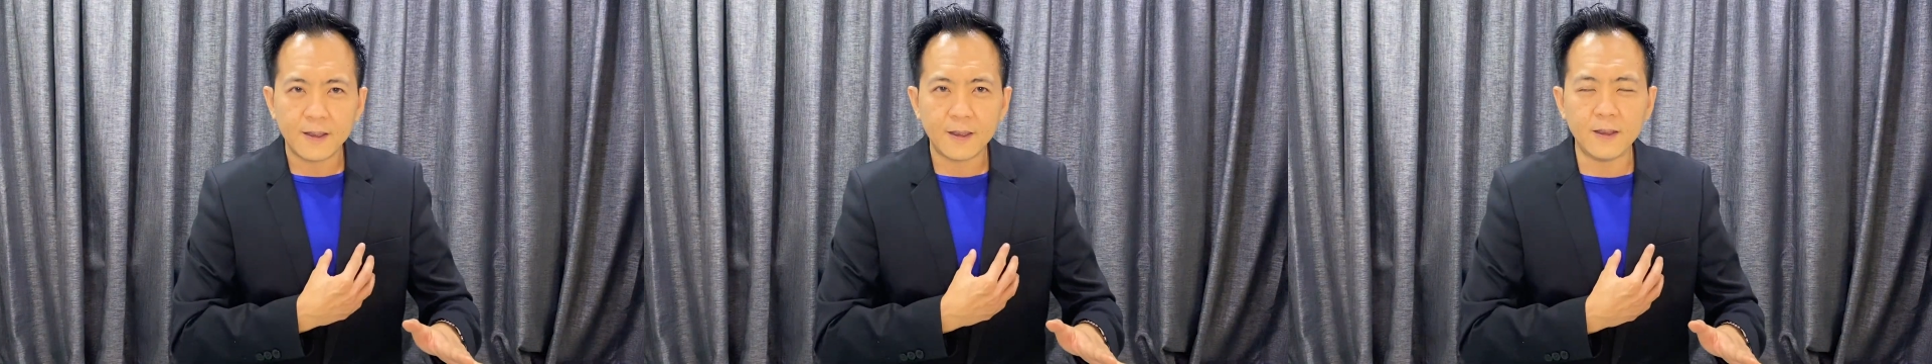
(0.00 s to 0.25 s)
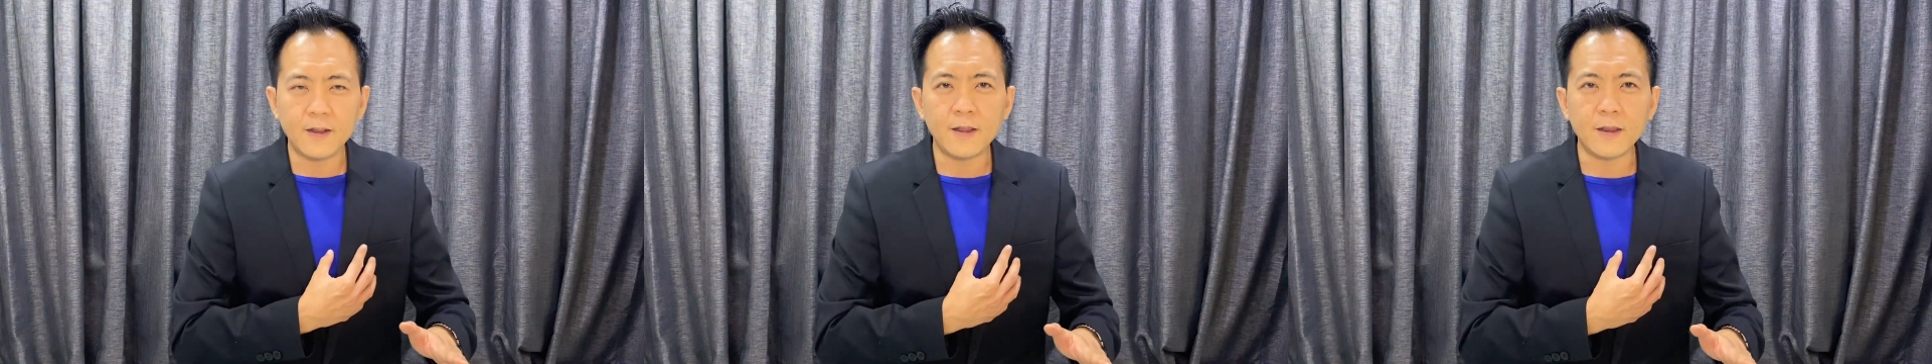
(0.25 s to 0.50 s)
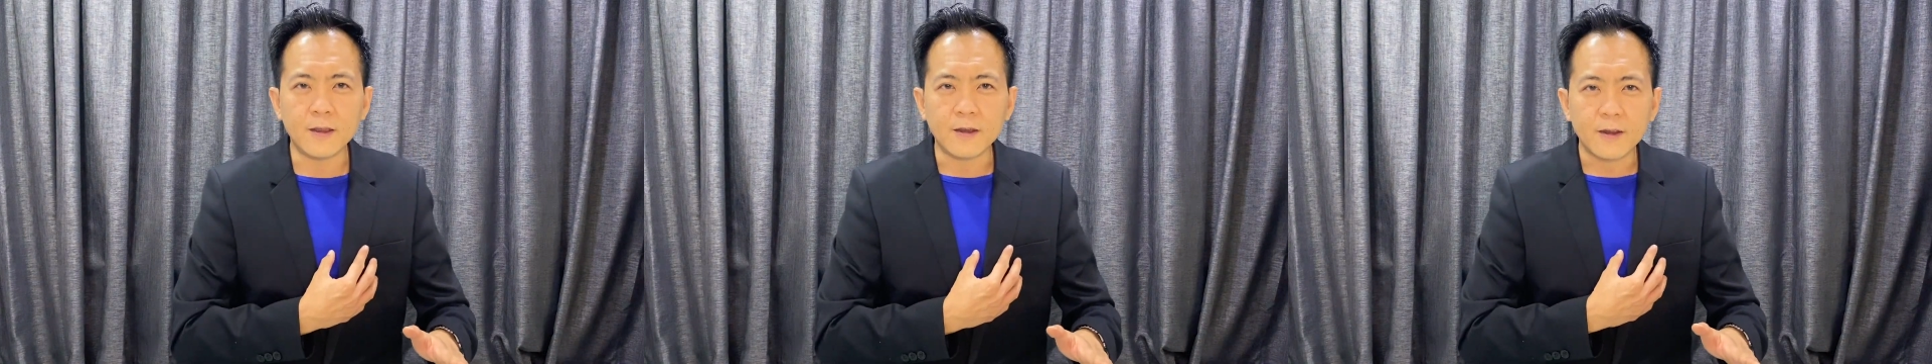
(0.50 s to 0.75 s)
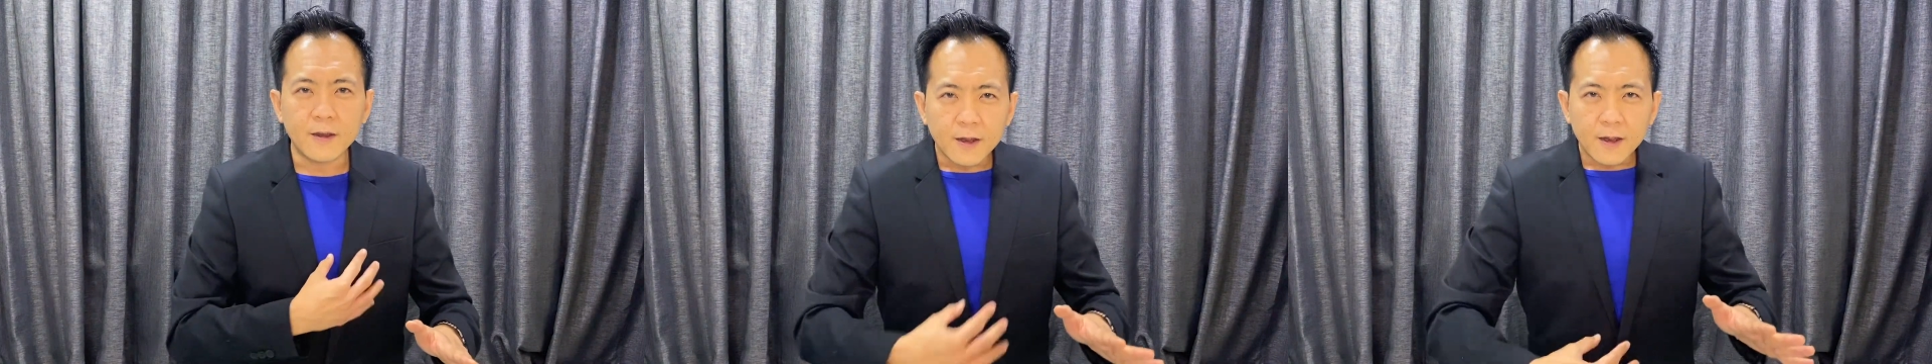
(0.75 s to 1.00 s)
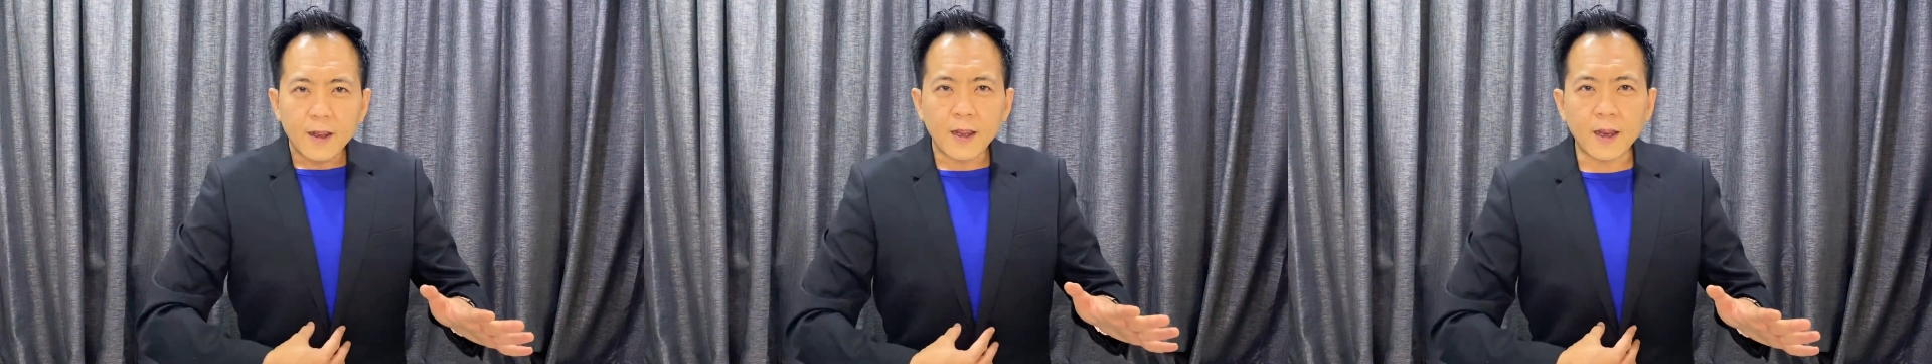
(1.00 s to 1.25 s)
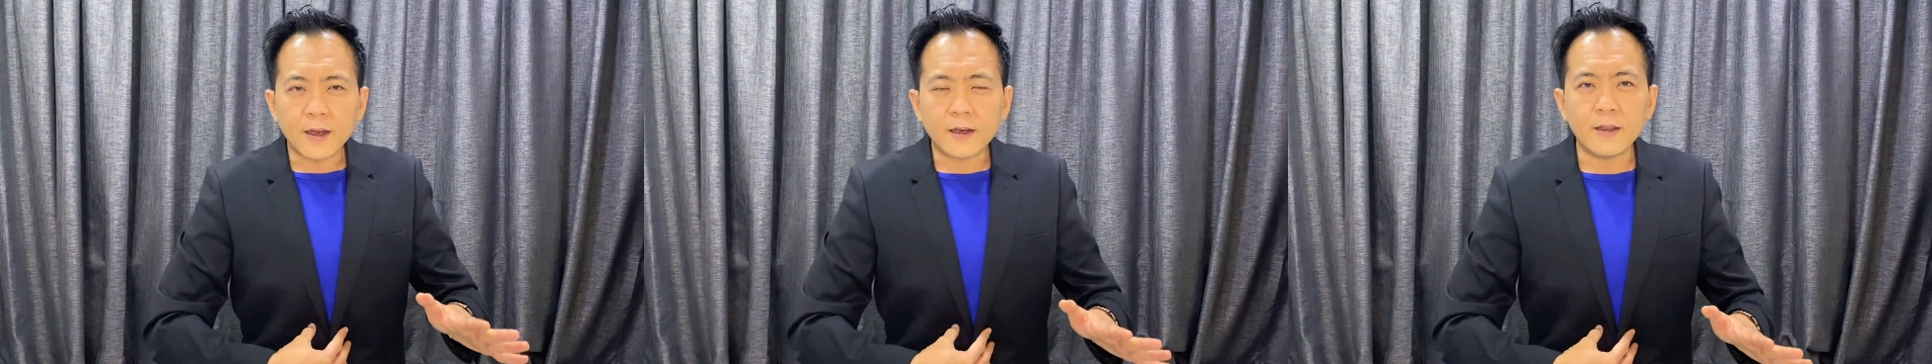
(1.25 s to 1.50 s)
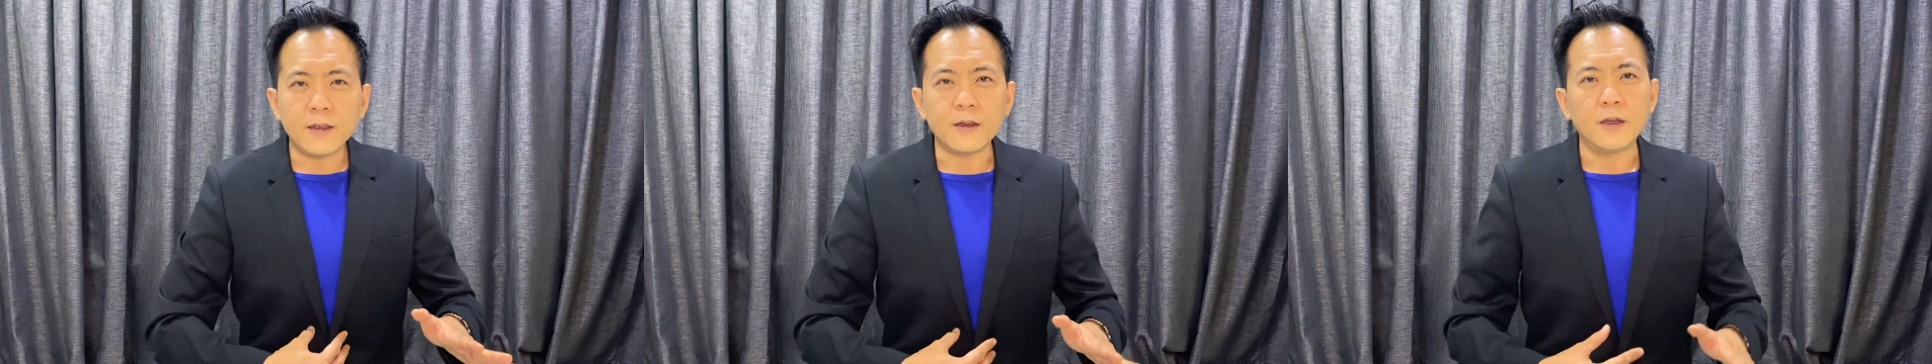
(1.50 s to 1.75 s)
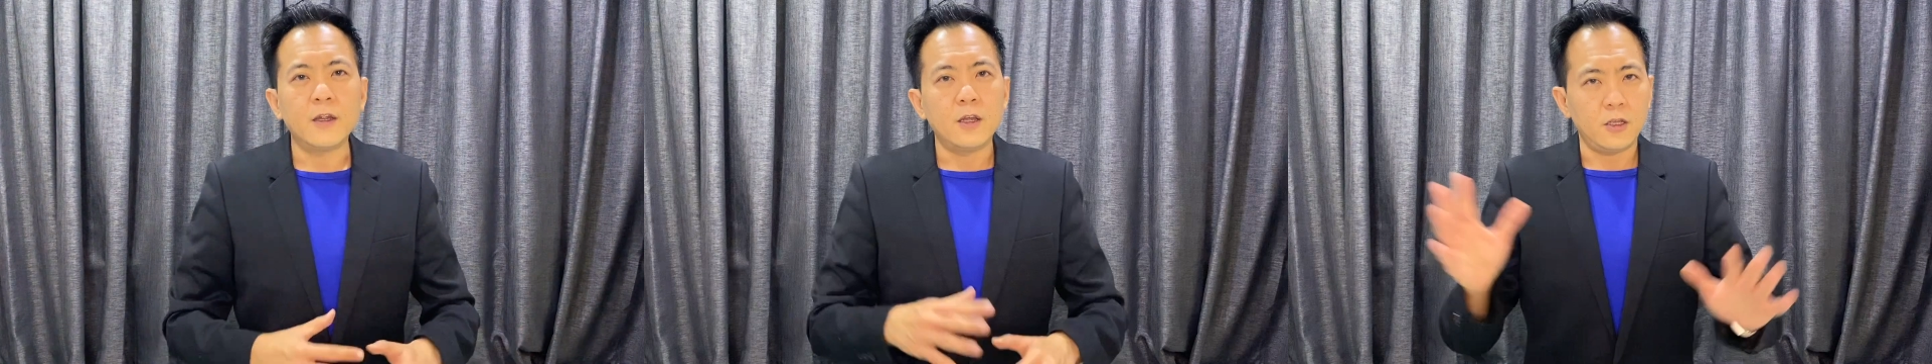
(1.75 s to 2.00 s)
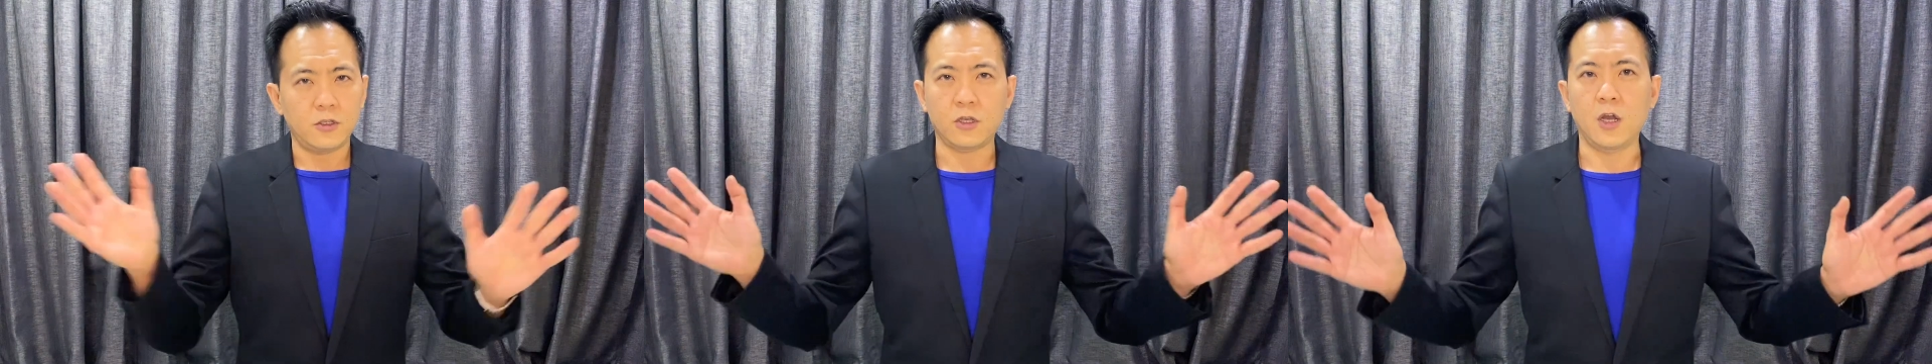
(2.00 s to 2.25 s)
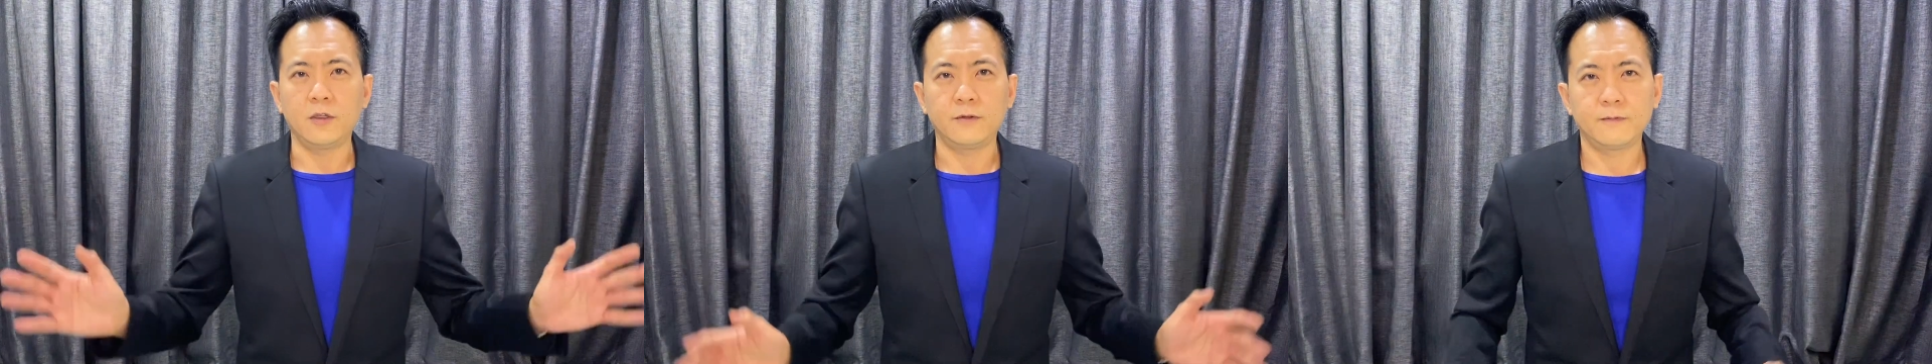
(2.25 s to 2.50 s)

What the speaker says: in here and here is gone.